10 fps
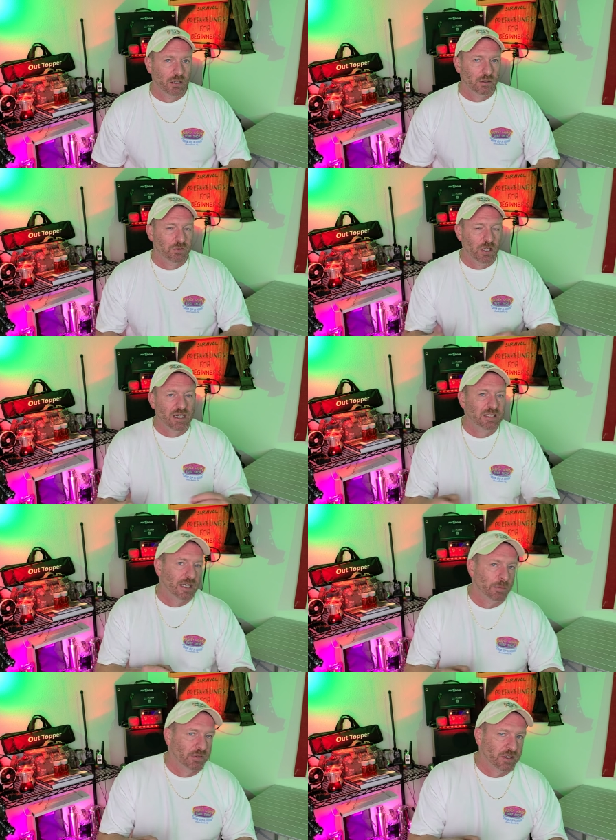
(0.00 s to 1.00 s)
for any
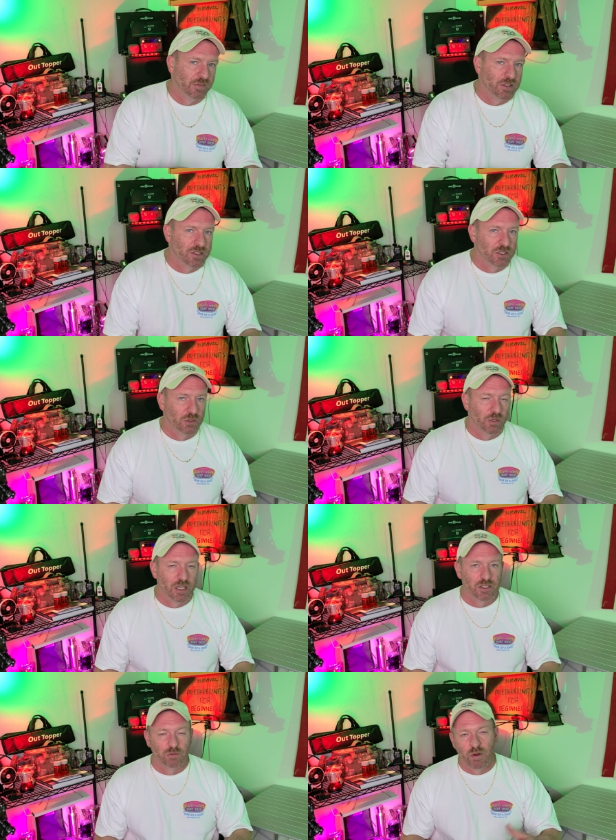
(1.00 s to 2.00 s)
type of given
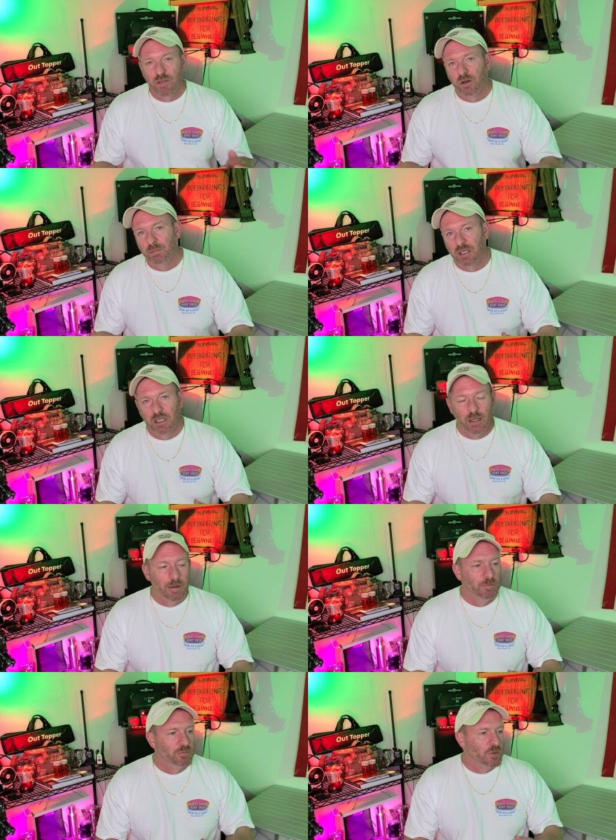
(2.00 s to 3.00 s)
situation, rather it be
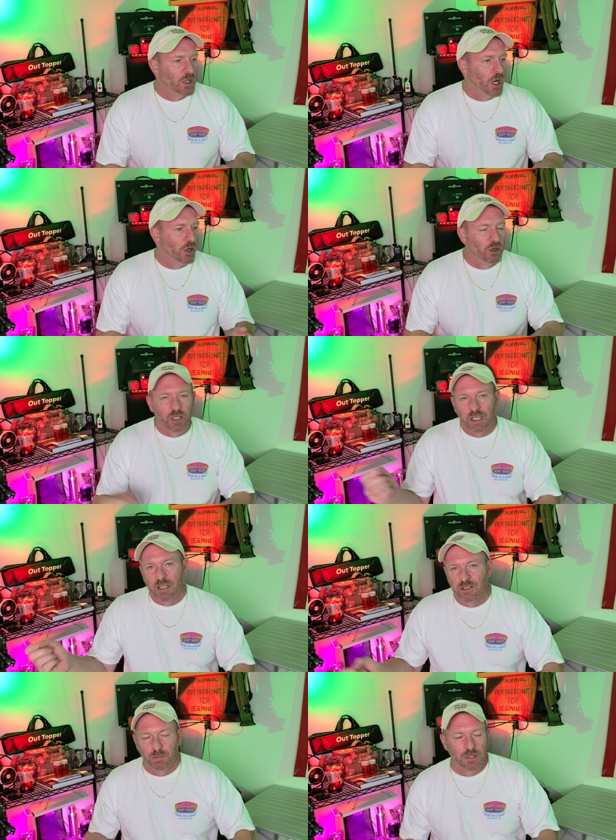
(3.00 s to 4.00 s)
uh, hurricane
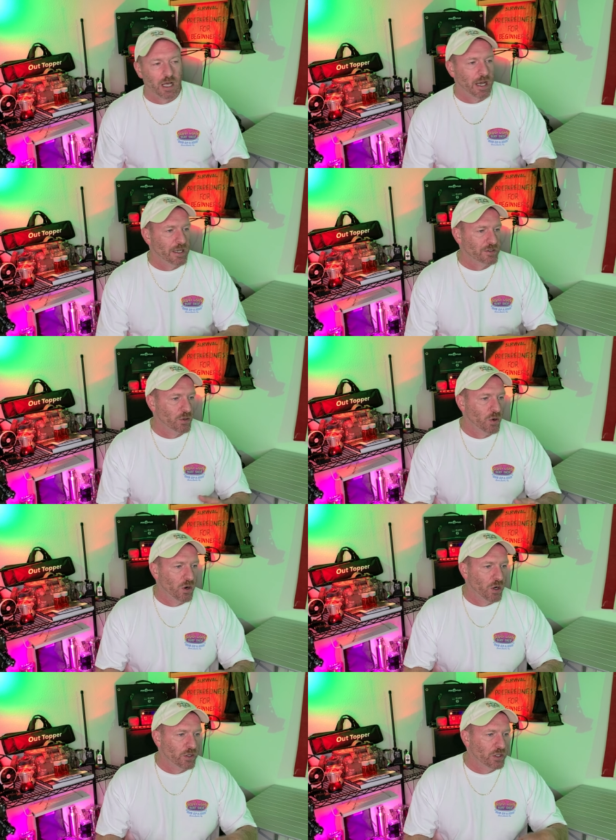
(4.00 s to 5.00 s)
supplies
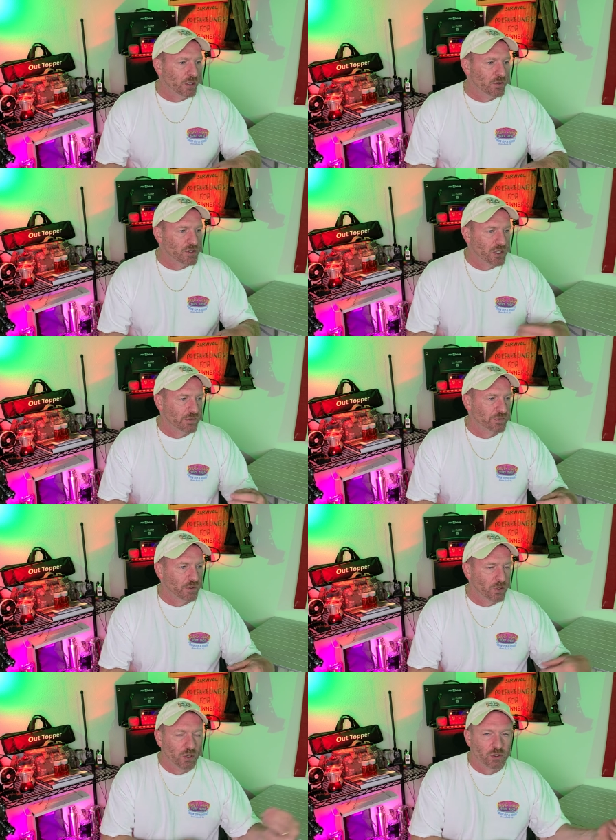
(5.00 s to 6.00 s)
or, you know, stuff
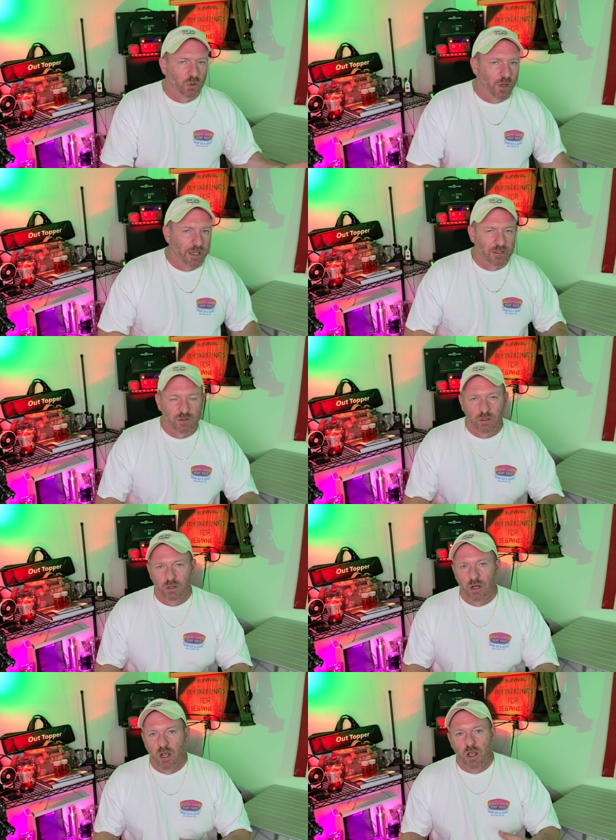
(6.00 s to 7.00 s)
for earthquakes
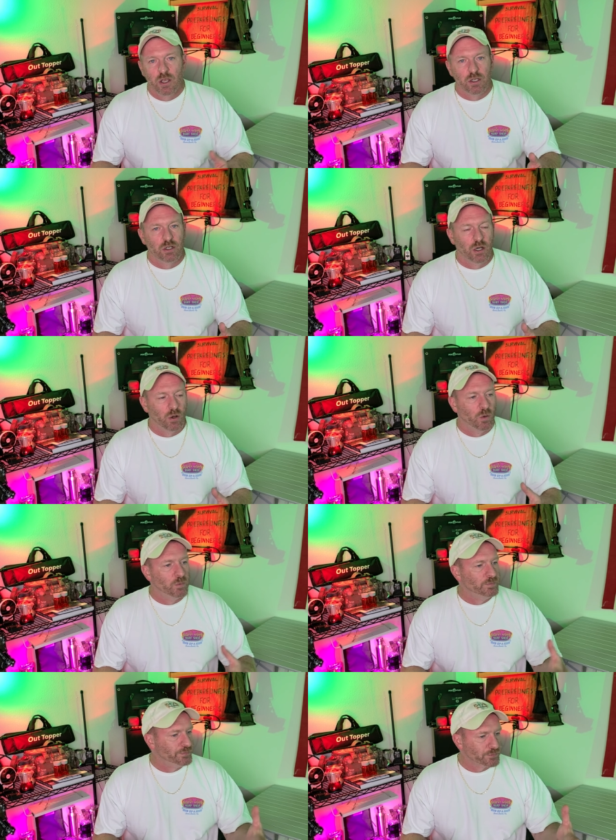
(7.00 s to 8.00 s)
or, you know,
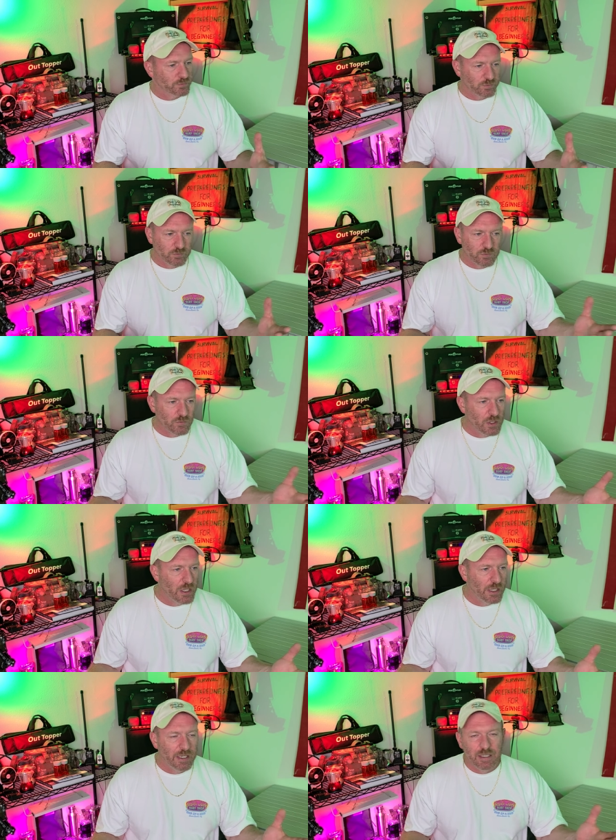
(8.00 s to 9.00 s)

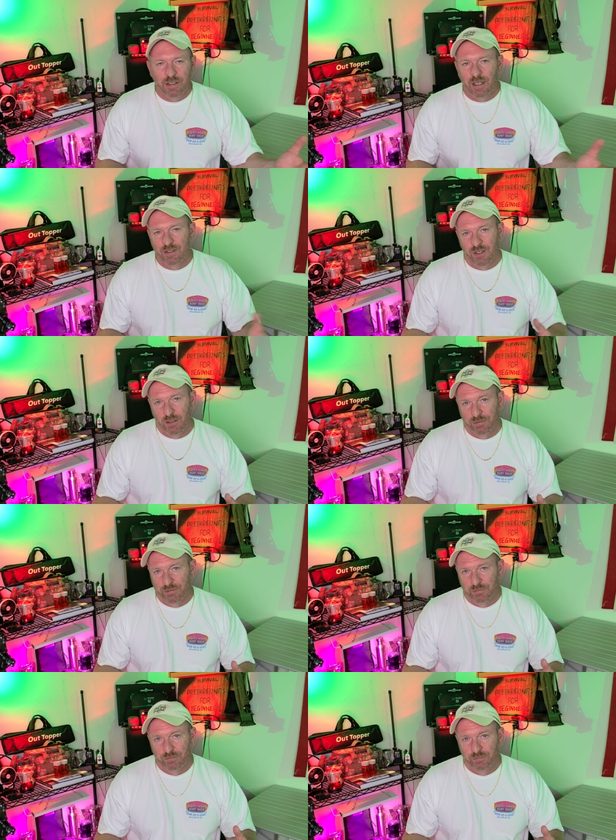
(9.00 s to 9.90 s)
any of that stuff